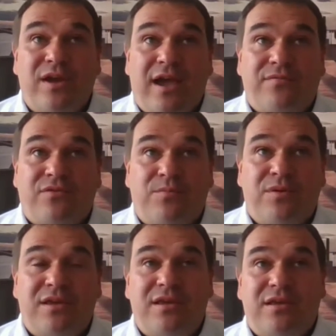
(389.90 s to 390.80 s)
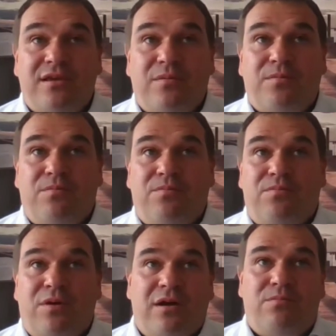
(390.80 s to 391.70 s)
we have to be
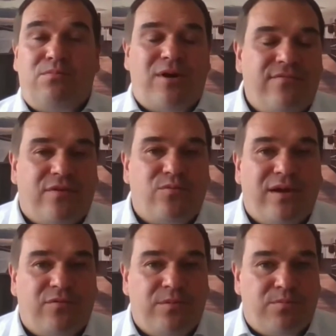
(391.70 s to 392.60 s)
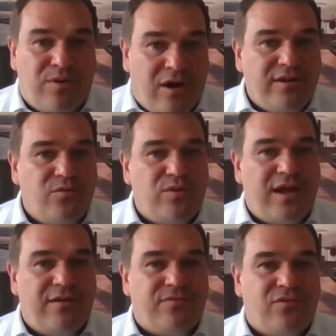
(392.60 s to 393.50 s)
brave, and we have to be proud, and
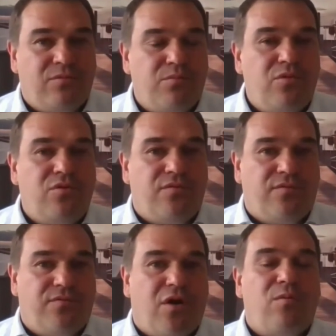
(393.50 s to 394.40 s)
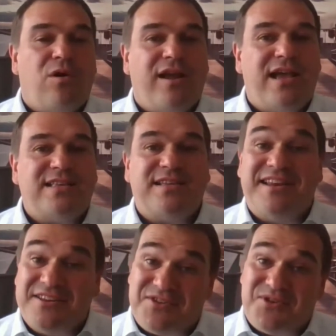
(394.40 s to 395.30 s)
we have to move forward as an
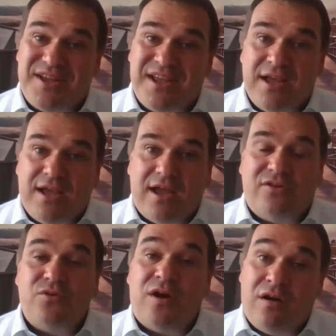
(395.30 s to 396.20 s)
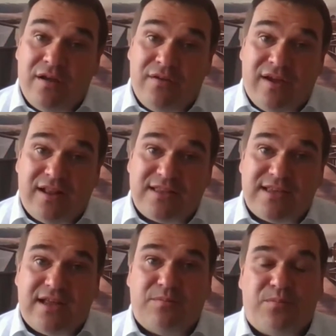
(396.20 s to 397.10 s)
industry and do our
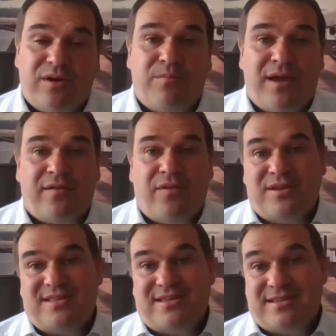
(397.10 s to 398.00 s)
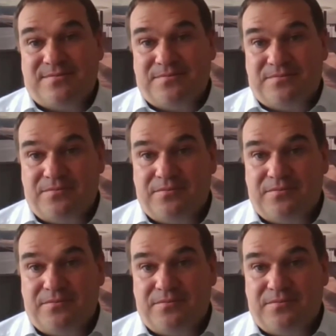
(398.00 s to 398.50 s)
events and bring back the business.